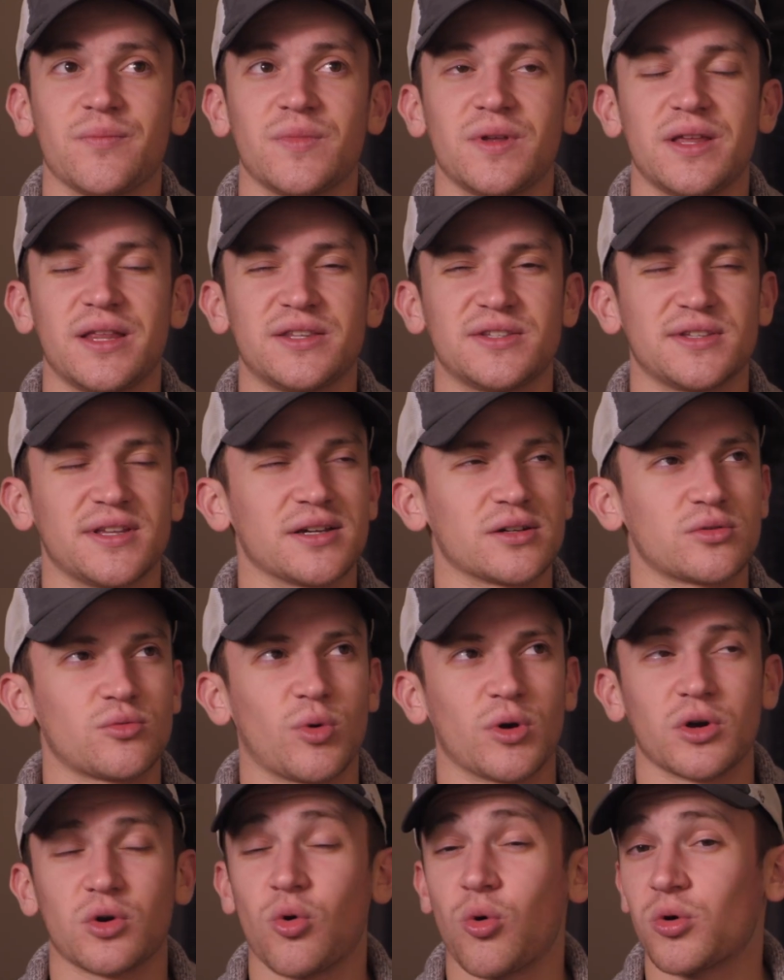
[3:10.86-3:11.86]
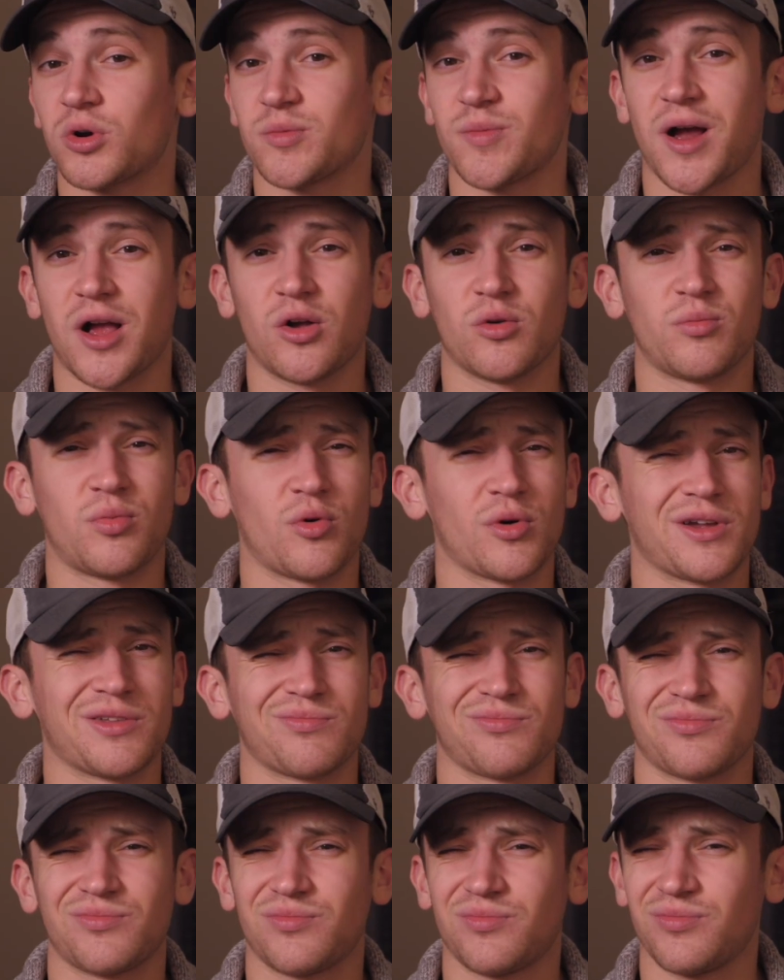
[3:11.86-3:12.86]
It's like, quarter mile,
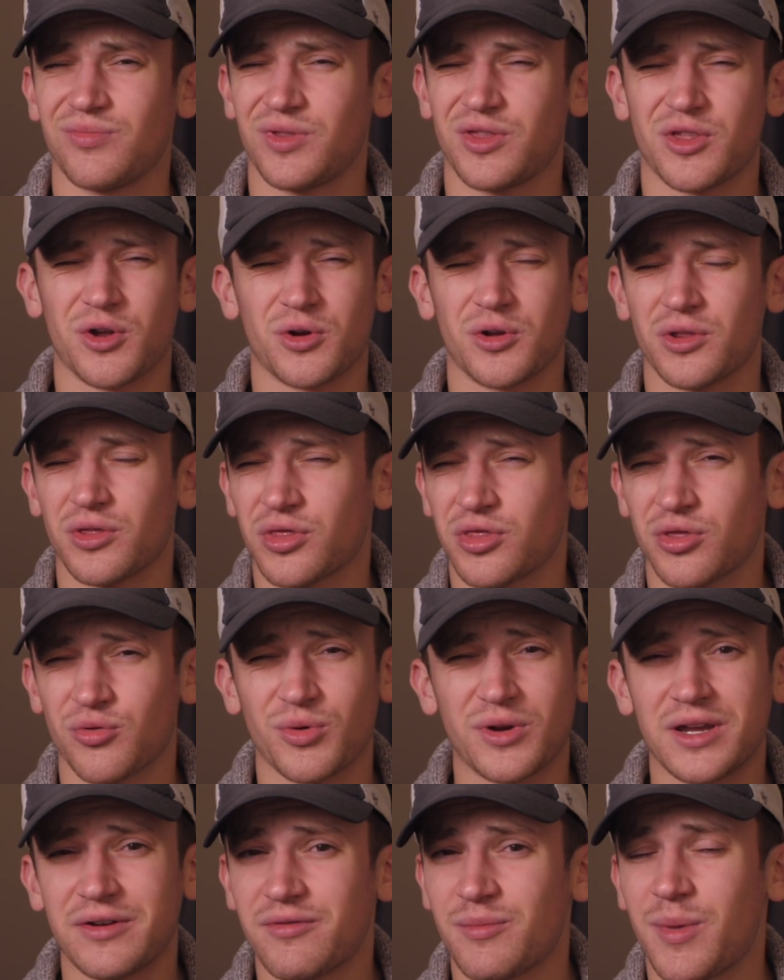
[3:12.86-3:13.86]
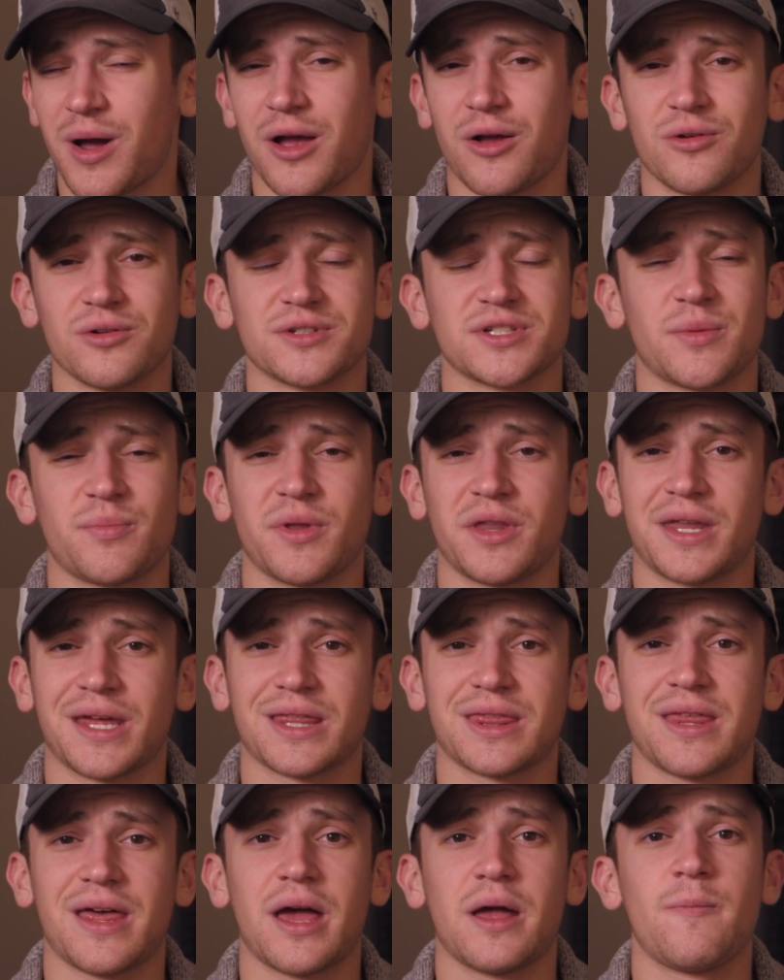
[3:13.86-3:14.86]
0.3 of a mile or something
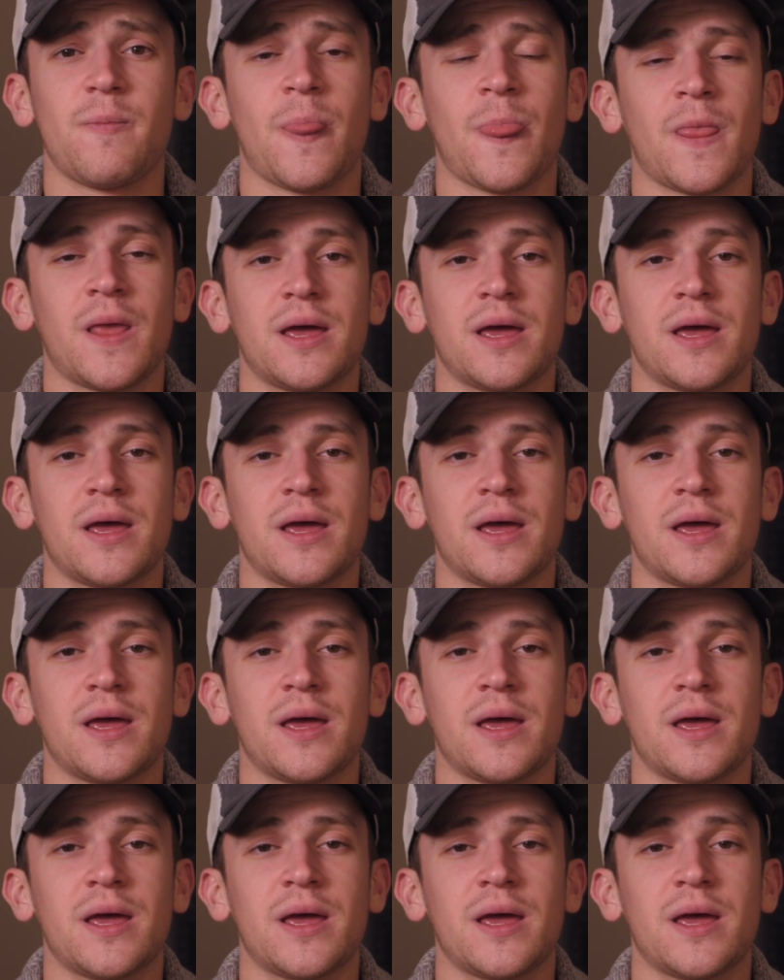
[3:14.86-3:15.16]
like that.